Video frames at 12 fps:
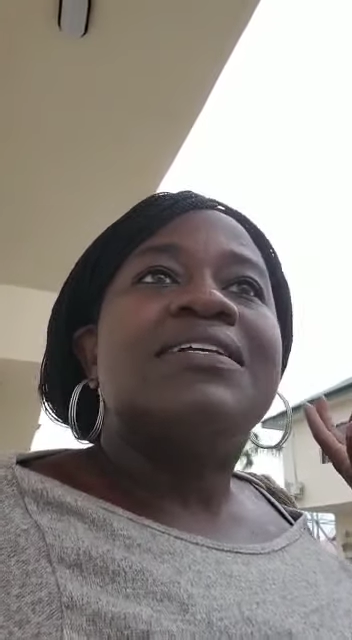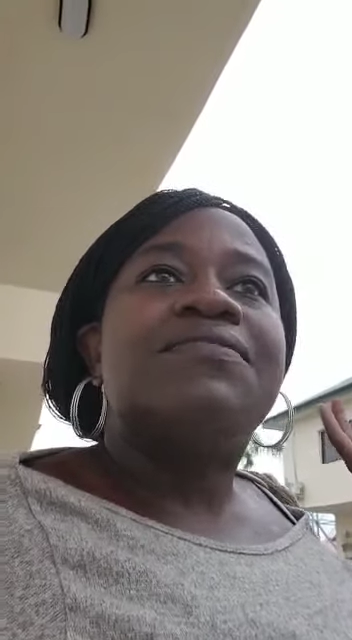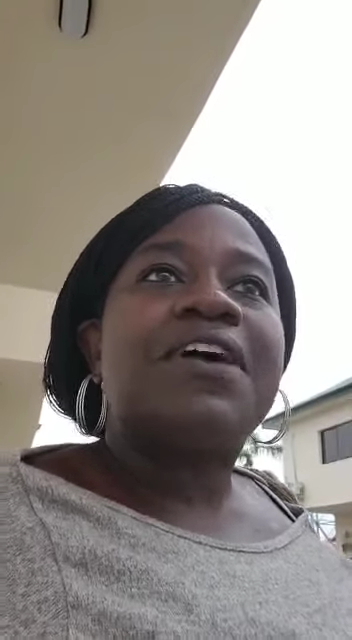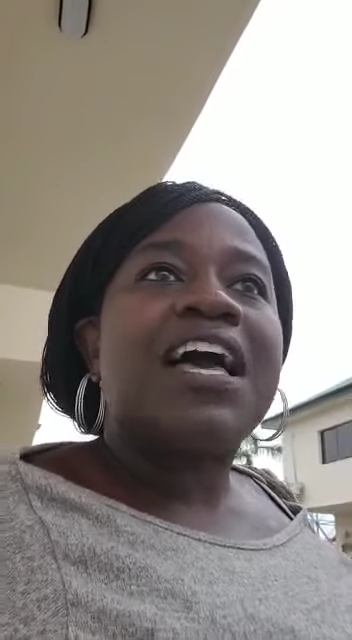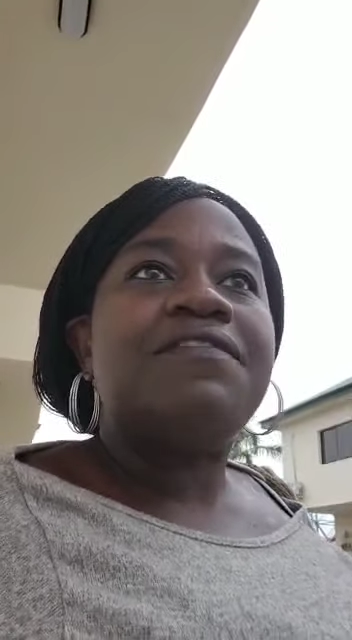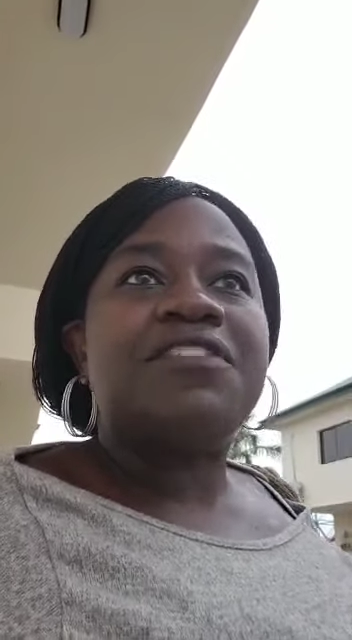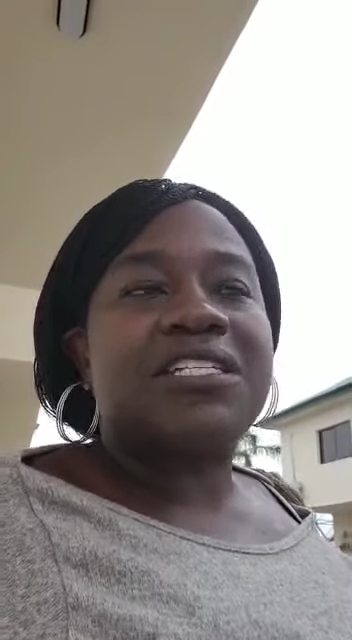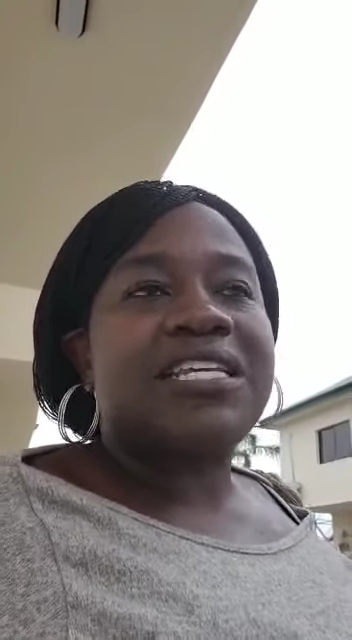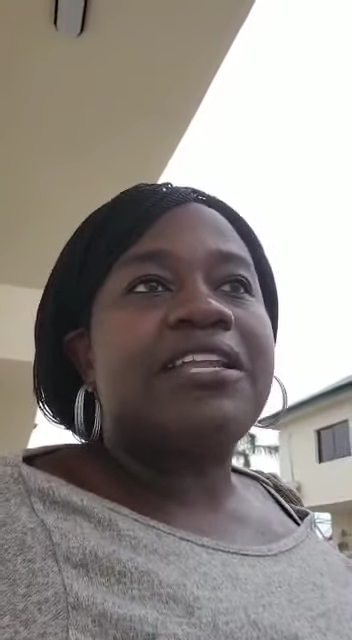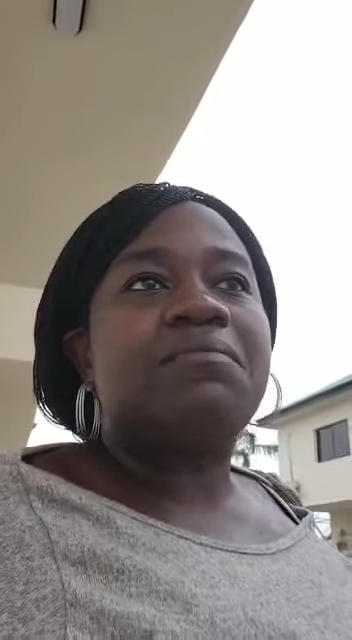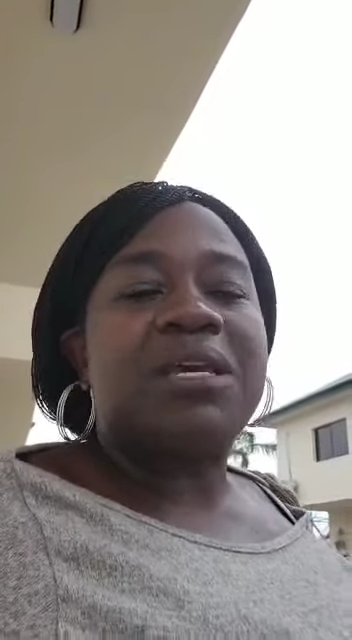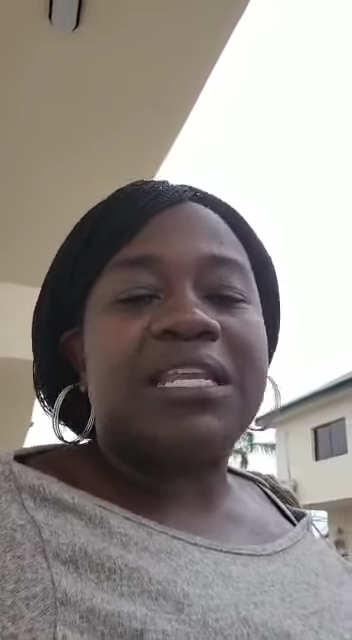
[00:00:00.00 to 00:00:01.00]
5 to
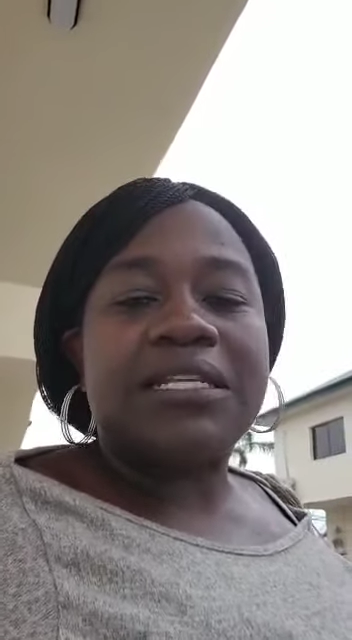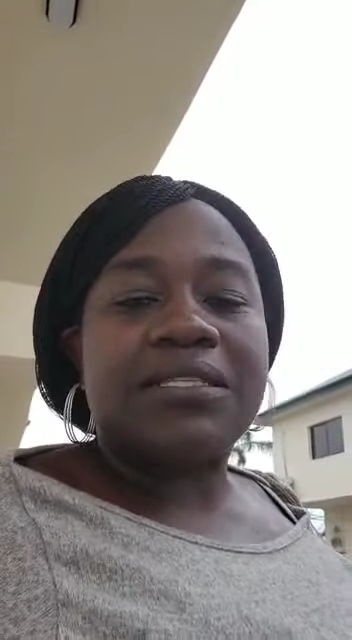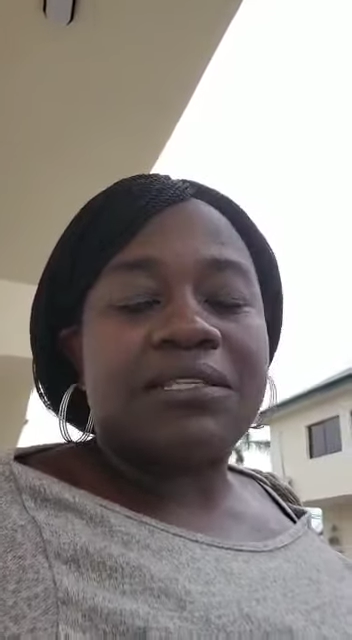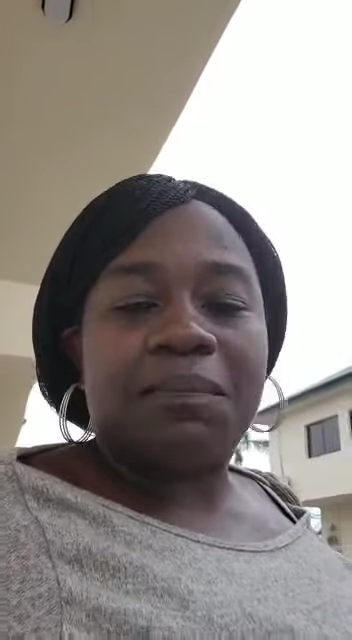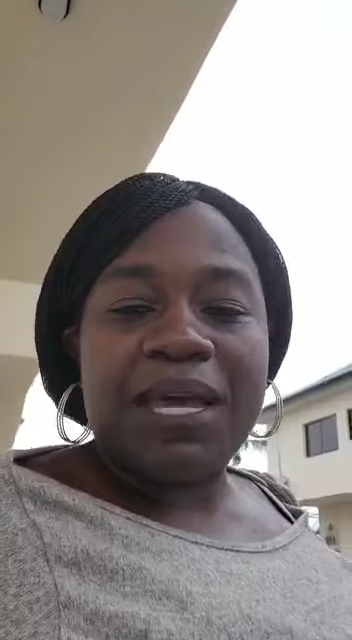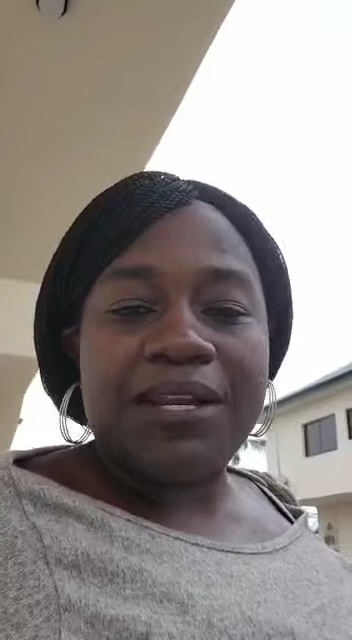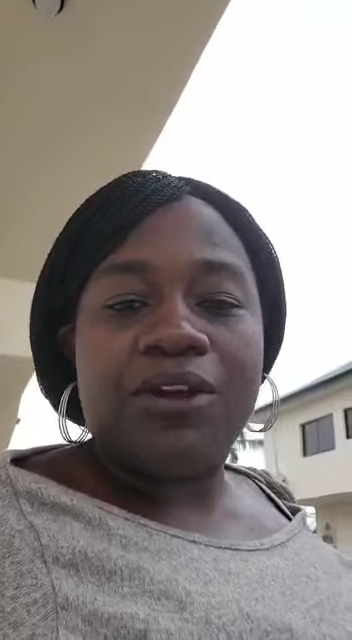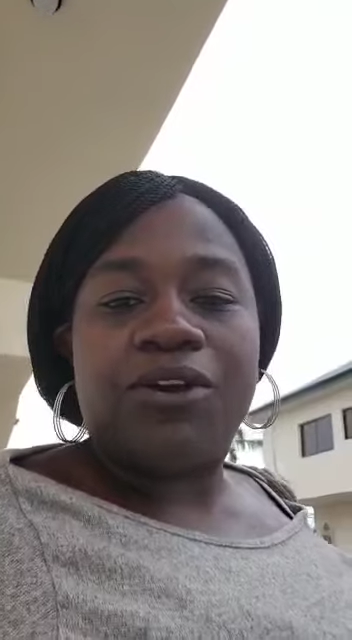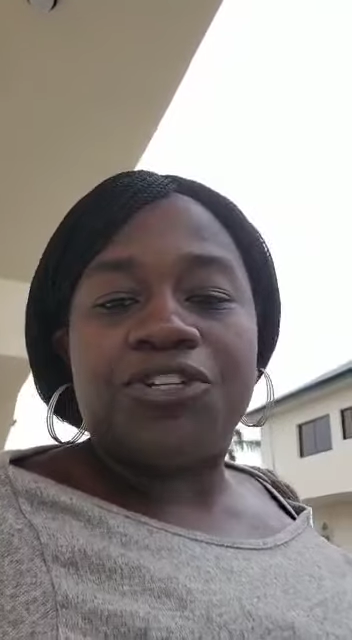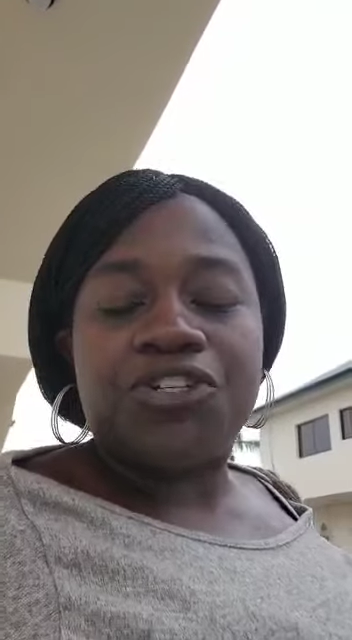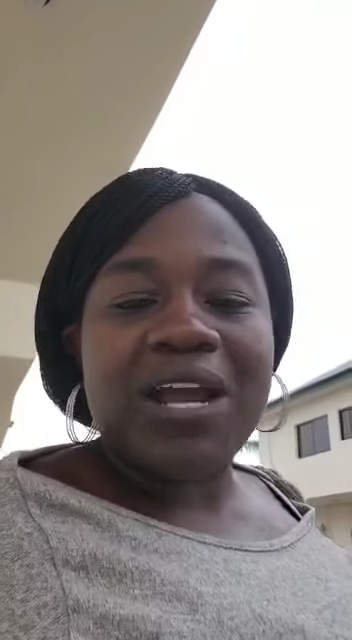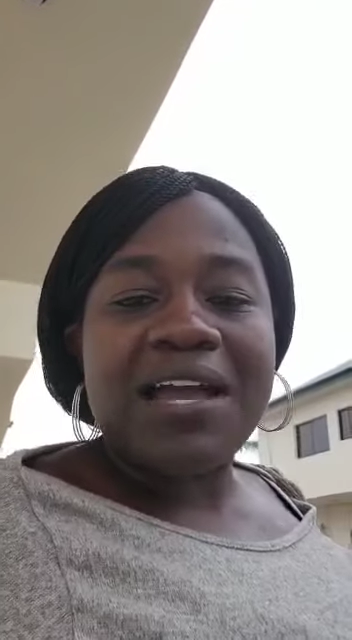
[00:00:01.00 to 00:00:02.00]
10 minutes, depending
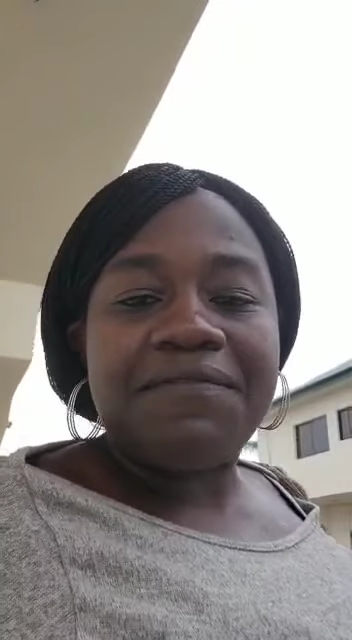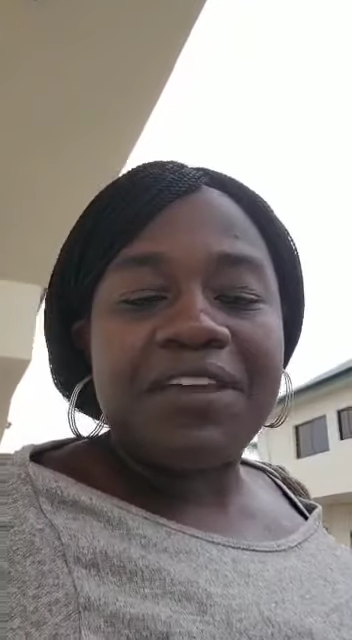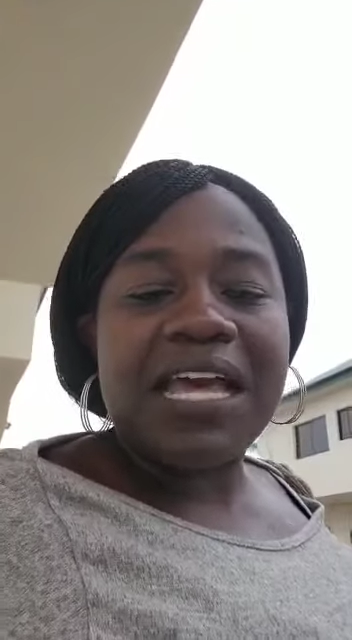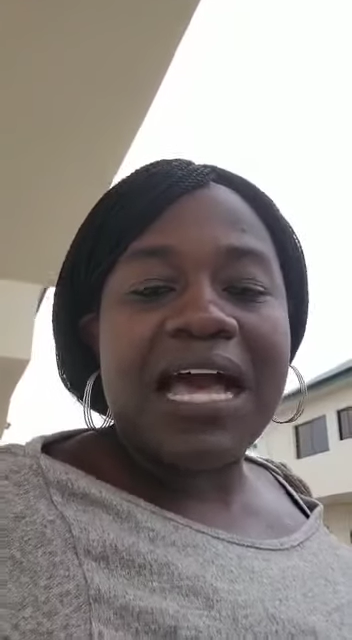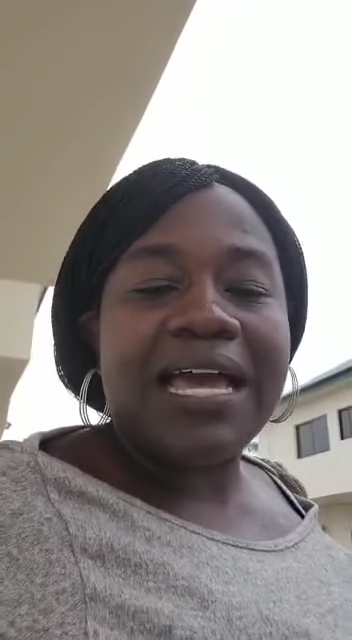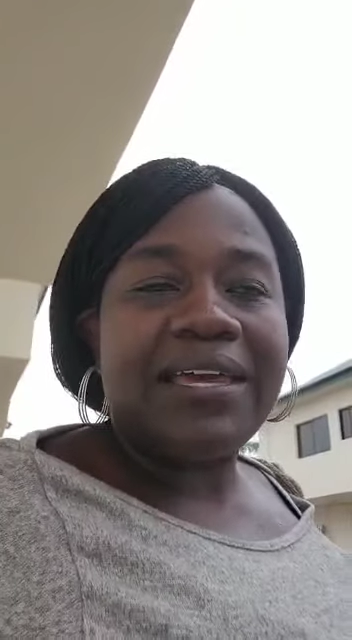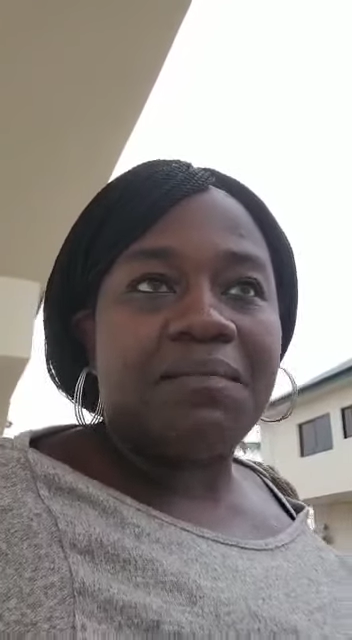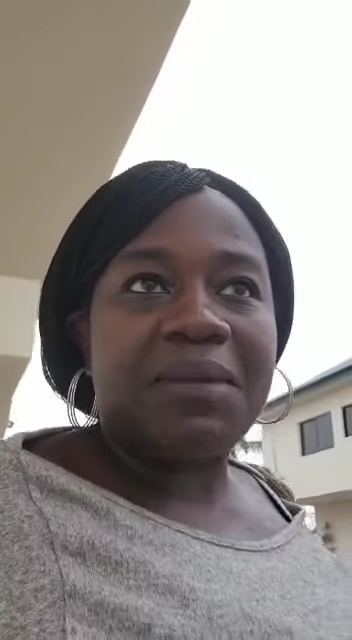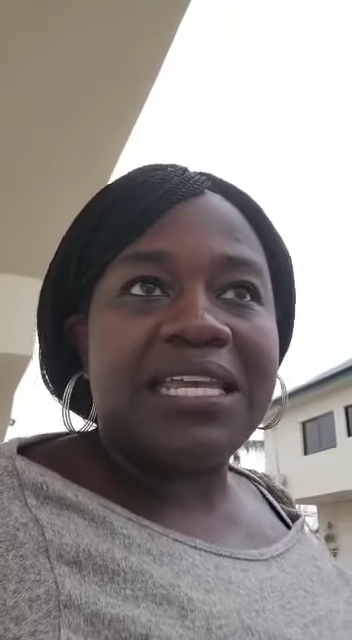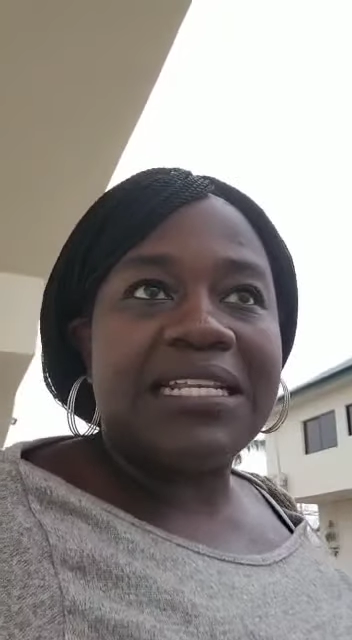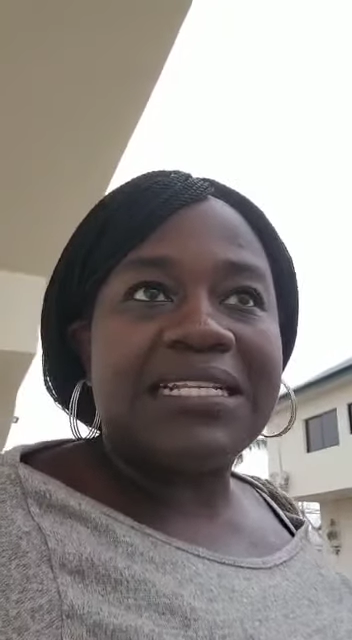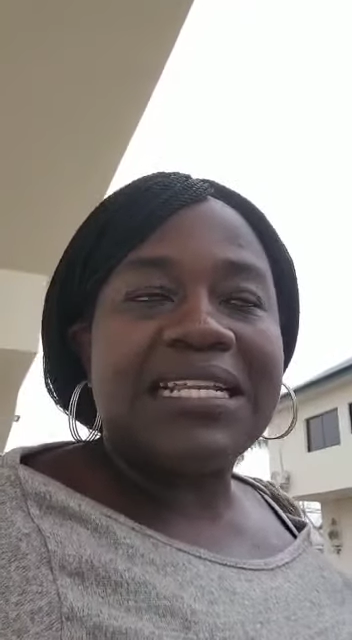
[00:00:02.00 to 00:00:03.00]
on traffic, I am
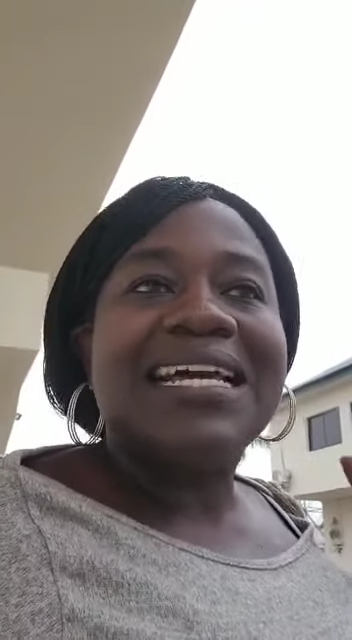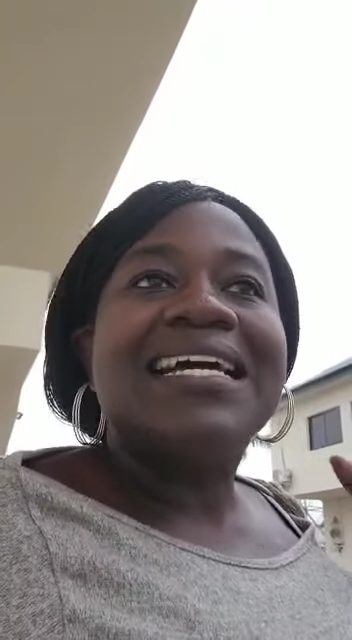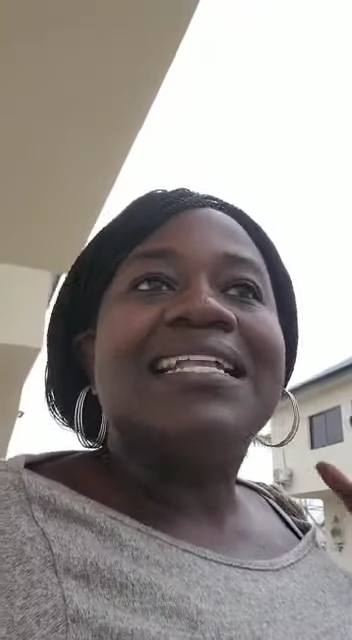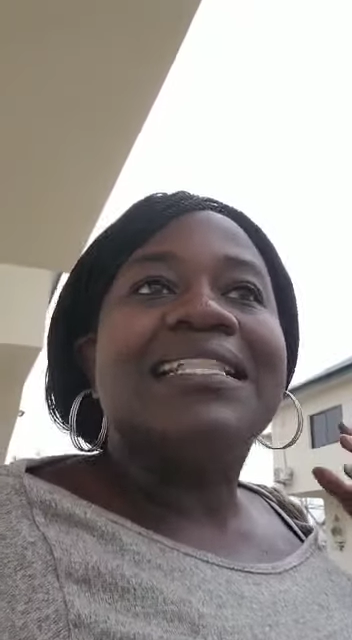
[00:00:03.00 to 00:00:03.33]
in